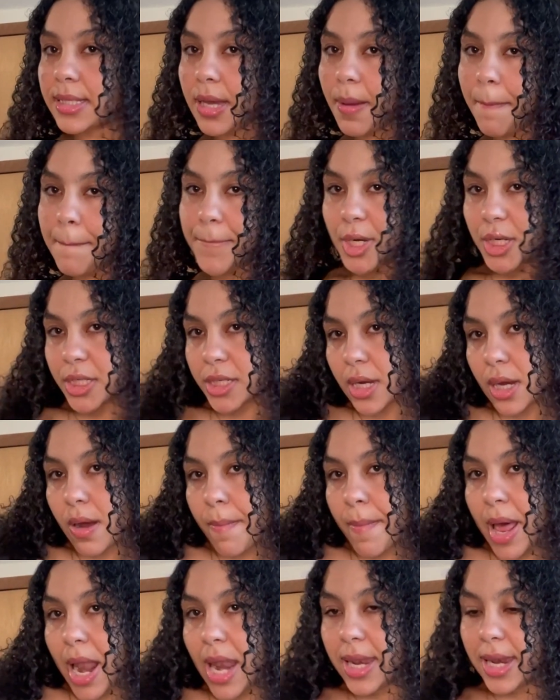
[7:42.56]
book on
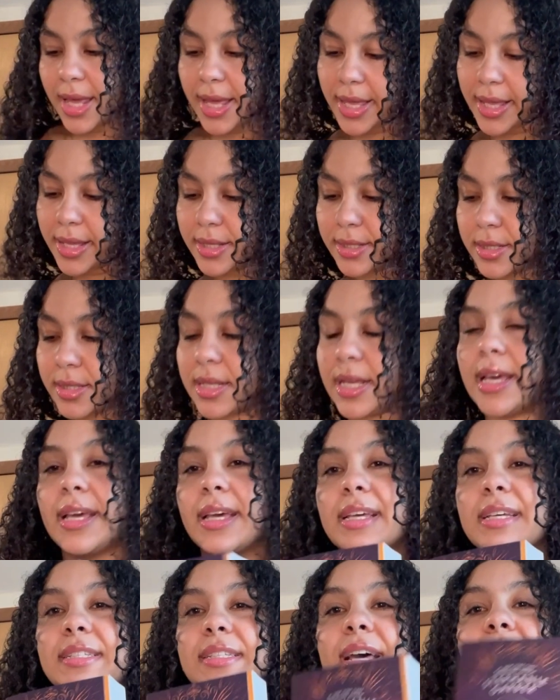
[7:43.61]
my list
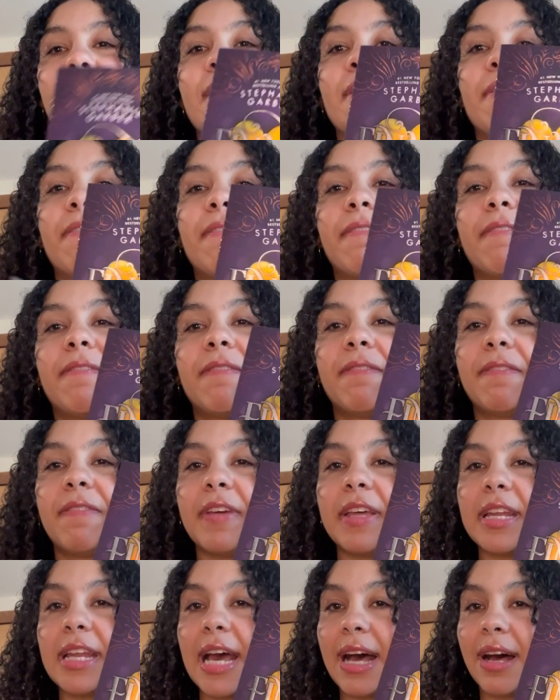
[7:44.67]
is
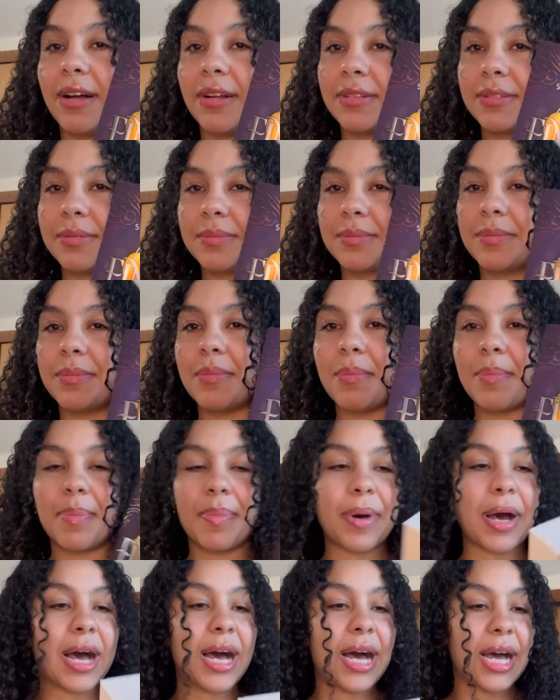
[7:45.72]
Finale
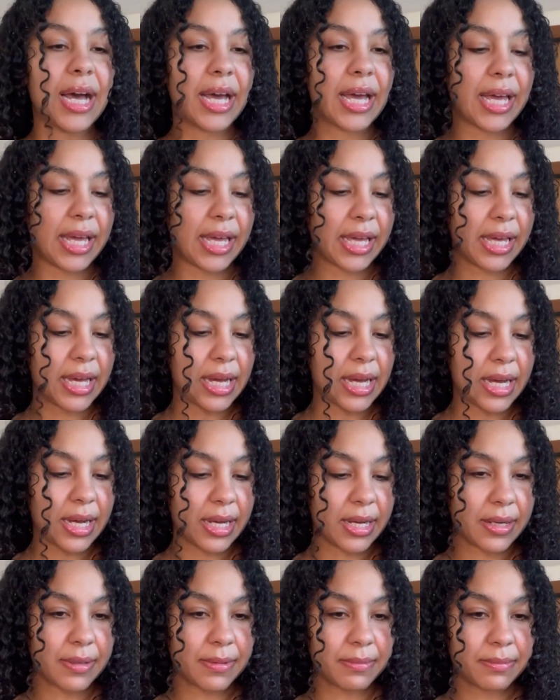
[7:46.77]

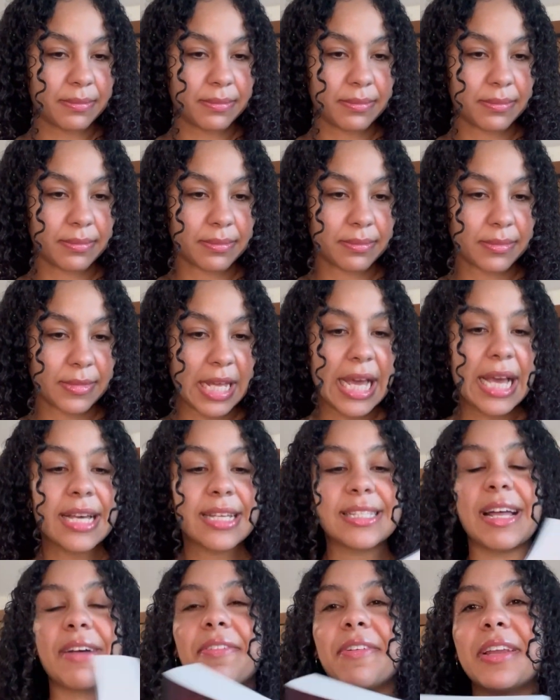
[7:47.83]
by
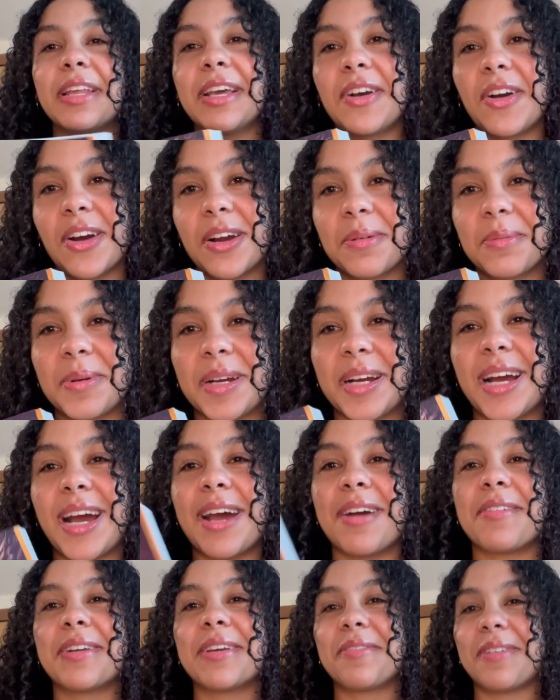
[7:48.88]
Stephanie Garber. I
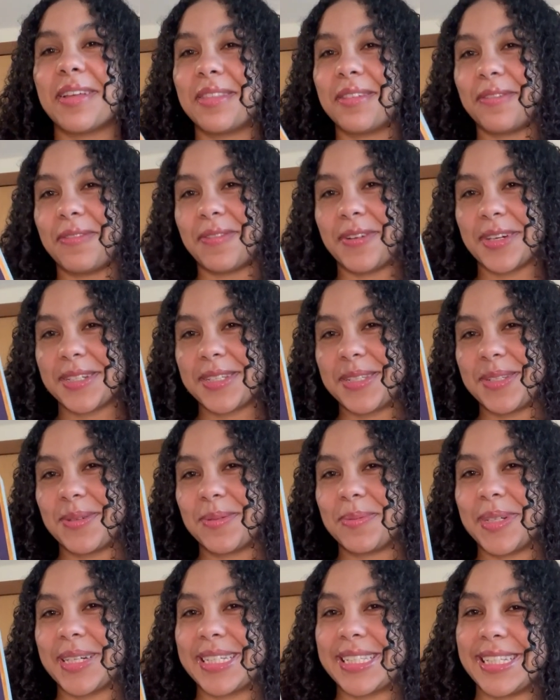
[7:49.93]
already read the first 2
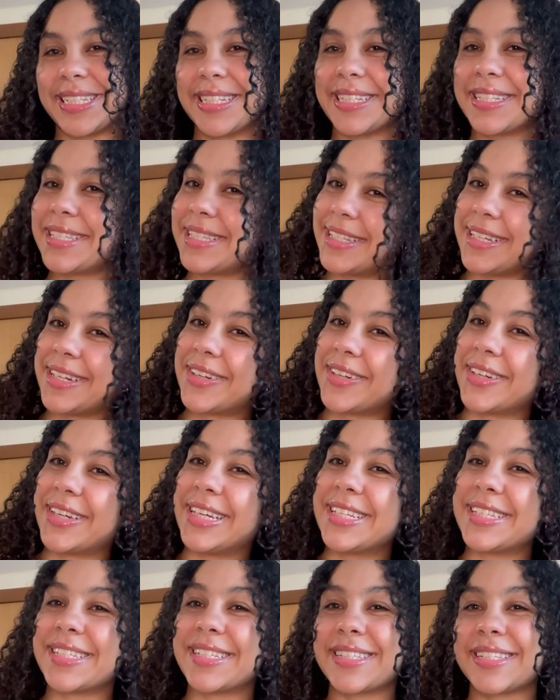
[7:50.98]
books in this
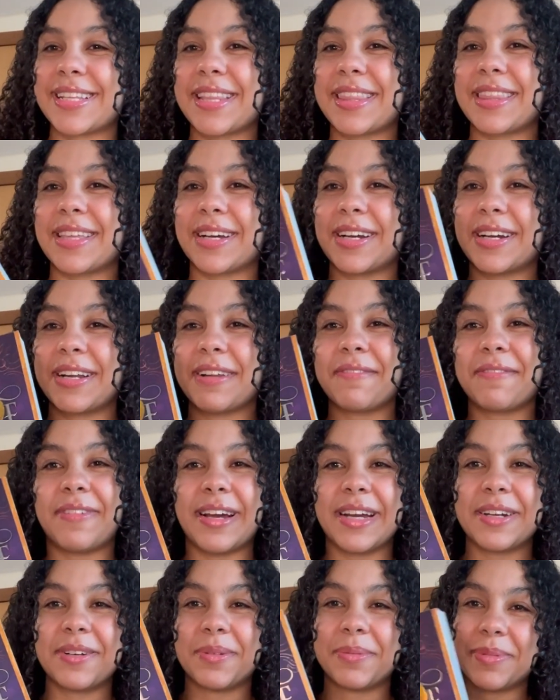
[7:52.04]
series. This is the third and
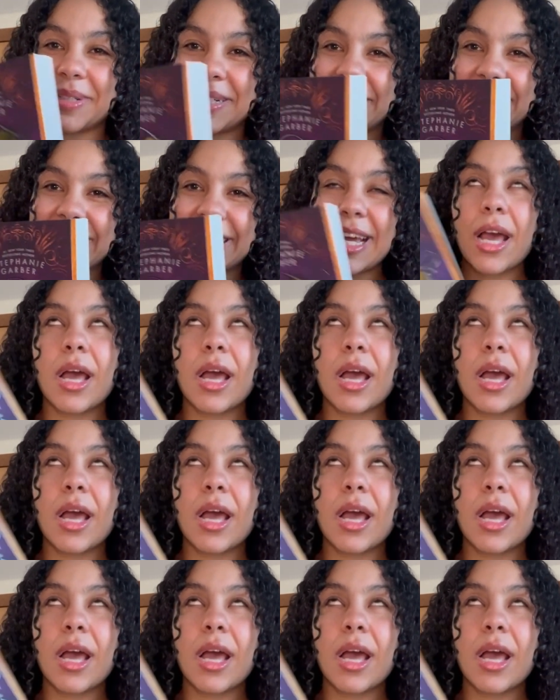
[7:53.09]
final book.